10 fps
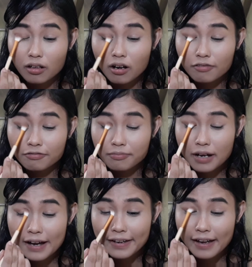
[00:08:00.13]
of
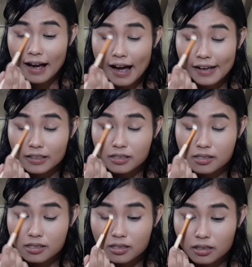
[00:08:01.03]
my
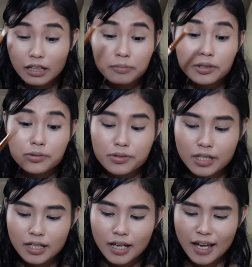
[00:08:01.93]
eyes. I'm
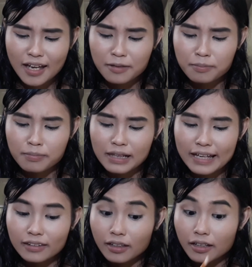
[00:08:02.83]
using a
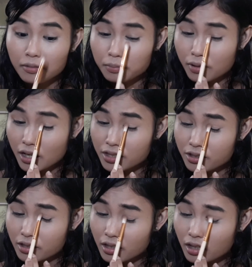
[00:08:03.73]
blending brush
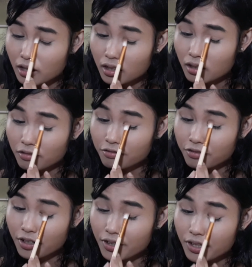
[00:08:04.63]

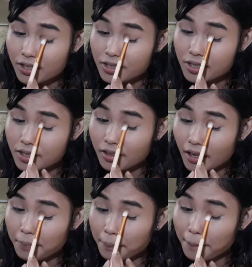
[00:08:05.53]
for this step.